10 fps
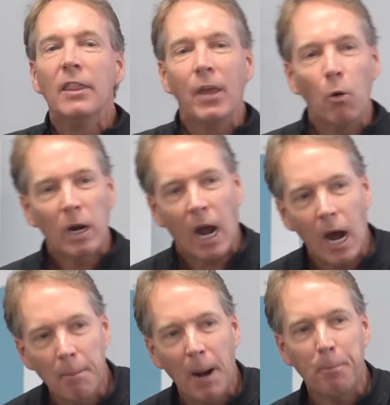they'll
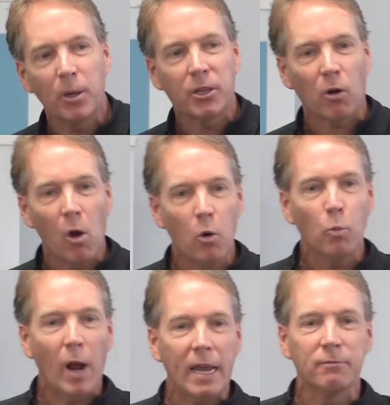come up with their
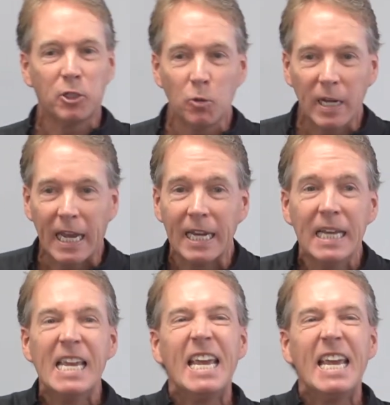own way of doing it.